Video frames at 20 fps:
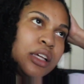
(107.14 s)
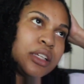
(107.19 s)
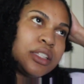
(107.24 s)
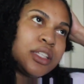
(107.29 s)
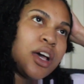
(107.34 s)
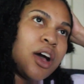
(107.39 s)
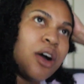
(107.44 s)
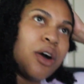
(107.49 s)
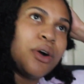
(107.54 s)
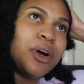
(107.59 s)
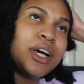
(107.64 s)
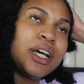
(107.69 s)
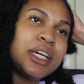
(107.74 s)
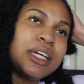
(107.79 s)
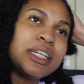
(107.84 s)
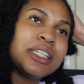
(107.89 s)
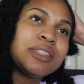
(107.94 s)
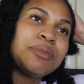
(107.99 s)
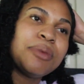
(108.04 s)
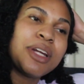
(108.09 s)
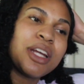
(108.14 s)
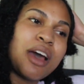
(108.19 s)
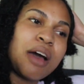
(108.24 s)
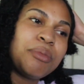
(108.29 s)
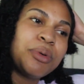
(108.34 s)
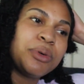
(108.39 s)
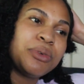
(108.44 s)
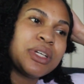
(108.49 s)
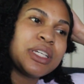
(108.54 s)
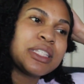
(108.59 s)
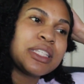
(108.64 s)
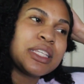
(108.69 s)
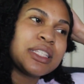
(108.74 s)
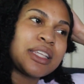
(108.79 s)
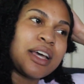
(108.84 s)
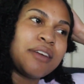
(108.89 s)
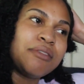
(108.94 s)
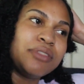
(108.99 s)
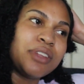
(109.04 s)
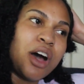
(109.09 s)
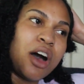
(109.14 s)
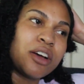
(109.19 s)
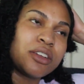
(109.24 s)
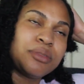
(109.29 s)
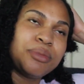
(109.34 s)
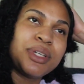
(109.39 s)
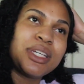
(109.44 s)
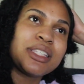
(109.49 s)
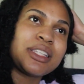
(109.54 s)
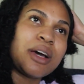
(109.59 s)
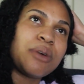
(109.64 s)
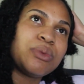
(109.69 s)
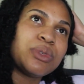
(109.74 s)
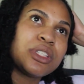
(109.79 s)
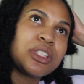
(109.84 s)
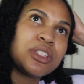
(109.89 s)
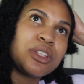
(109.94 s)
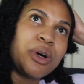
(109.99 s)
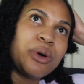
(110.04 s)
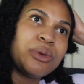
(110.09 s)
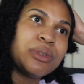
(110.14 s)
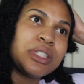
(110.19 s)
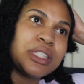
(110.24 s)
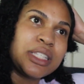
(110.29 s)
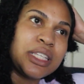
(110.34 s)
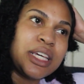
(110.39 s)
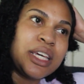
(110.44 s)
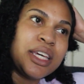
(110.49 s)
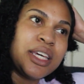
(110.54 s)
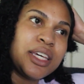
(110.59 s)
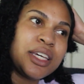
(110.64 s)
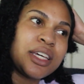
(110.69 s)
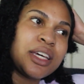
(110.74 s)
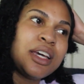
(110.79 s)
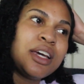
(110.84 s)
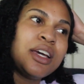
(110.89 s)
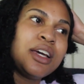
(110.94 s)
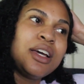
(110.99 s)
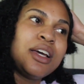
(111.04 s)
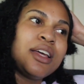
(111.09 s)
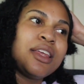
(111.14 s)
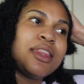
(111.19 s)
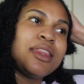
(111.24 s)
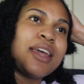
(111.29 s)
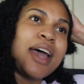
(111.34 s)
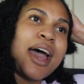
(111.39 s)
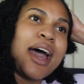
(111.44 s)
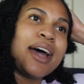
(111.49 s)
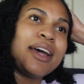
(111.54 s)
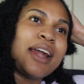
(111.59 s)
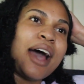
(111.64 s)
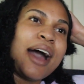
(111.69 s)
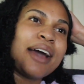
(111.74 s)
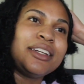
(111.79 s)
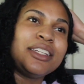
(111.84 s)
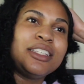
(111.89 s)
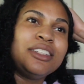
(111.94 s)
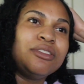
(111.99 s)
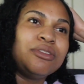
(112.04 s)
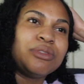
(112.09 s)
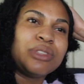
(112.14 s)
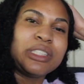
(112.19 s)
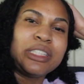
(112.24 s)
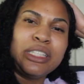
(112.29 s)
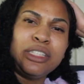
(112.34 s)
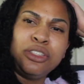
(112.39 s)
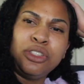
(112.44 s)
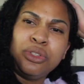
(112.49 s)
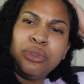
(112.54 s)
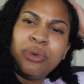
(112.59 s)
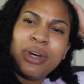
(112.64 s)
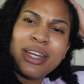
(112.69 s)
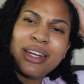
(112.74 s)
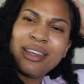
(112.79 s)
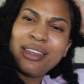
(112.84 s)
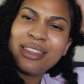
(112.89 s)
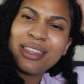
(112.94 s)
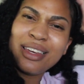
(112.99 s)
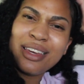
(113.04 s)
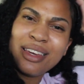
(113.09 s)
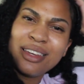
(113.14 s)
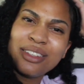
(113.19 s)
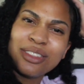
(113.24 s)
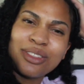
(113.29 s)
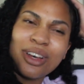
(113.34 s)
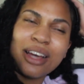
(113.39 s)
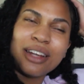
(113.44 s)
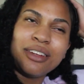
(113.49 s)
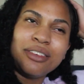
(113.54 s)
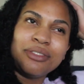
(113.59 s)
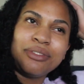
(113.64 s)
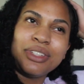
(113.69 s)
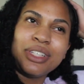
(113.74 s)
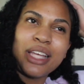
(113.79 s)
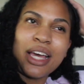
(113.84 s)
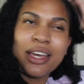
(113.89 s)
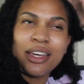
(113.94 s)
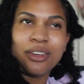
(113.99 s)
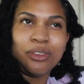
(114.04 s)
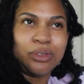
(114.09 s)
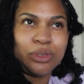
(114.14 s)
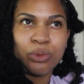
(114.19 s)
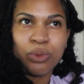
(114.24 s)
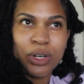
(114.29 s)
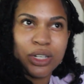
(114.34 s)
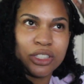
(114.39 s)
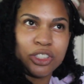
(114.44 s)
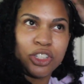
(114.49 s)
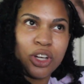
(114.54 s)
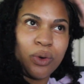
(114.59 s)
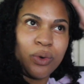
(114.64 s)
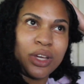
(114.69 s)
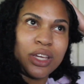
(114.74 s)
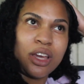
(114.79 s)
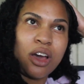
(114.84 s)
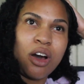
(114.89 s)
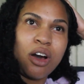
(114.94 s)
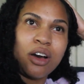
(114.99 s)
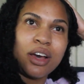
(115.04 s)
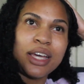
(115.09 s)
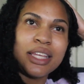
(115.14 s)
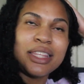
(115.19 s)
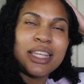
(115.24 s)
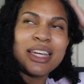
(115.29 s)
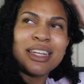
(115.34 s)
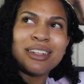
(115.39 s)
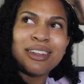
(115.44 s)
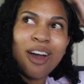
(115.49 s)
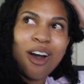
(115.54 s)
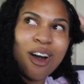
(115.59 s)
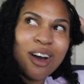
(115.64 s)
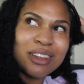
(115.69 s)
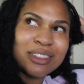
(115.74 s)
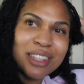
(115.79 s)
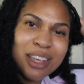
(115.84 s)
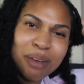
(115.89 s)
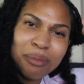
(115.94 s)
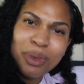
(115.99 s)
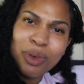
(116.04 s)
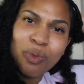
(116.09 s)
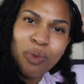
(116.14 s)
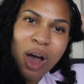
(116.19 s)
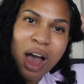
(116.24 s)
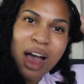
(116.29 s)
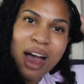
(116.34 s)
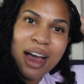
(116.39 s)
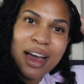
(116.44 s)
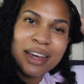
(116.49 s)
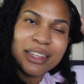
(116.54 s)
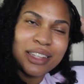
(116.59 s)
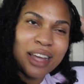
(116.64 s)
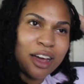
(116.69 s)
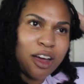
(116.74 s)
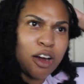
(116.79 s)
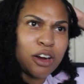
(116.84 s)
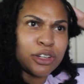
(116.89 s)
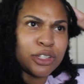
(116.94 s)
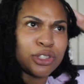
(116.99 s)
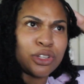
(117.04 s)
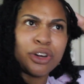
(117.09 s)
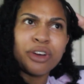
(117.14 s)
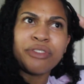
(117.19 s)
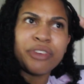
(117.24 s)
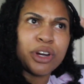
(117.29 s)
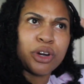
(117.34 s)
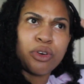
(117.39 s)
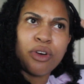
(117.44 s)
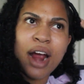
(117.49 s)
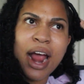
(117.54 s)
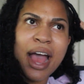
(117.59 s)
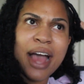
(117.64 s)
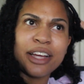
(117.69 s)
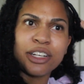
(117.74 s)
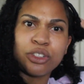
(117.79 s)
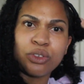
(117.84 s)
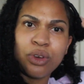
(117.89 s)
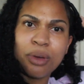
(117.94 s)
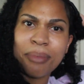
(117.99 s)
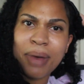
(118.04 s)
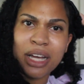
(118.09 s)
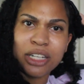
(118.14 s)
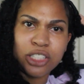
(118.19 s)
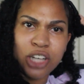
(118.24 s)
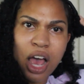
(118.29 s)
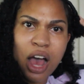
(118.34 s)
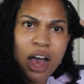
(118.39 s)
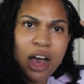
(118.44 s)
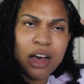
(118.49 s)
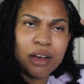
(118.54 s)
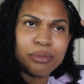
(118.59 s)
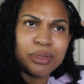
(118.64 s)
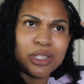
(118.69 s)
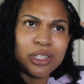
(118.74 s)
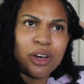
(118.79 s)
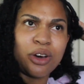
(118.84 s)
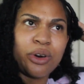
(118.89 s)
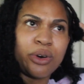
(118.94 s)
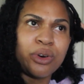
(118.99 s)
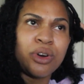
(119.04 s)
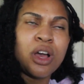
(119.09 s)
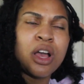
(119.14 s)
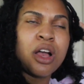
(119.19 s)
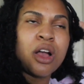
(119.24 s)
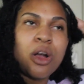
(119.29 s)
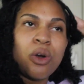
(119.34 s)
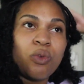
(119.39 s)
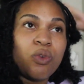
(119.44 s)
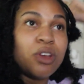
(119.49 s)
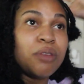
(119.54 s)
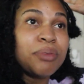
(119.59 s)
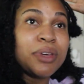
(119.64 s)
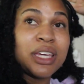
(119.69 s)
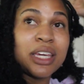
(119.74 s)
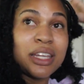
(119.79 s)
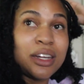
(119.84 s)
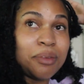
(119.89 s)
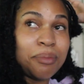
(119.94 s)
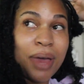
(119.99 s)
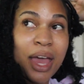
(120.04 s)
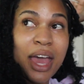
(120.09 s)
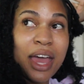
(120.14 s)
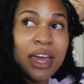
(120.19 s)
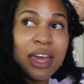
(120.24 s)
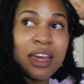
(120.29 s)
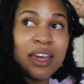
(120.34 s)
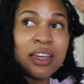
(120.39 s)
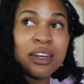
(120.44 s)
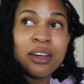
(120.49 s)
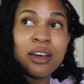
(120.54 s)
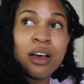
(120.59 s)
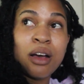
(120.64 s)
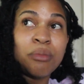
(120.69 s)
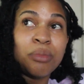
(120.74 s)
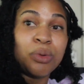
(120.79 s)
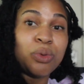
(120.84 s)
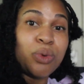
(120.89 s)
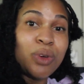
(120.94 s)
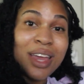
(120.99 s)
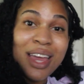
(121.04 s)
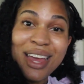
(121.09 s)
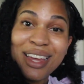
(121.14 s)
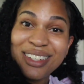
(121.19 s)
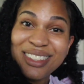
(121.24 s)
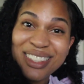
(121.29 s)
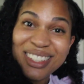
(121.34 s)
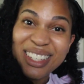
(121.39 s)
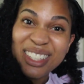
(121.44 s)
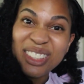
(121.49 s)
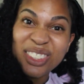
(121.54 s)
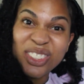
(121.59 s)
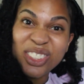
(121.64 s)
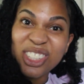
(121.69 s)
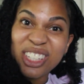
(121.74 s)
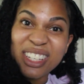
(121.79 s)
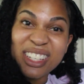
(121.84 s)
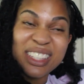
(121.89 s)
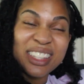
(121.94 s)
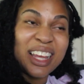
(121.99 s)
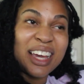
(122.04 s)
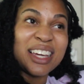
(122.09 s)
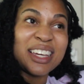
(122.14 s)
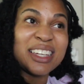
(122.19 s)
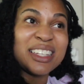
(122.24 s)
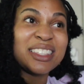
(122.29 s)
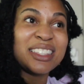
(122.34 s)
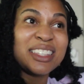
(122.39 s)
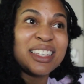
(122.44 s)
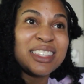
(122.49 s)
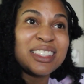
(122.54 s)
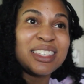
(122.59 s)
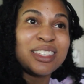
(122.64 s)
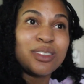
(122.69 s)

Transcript: So it's been a couple weeks since I vlogged because I was so sick that I didn't really do anything, so I didn't feel like it was worth showing y'all. And then y'all tell me why, like, our server crashed with my job, so we've been getting paid but we ain't did shit. Like, it's this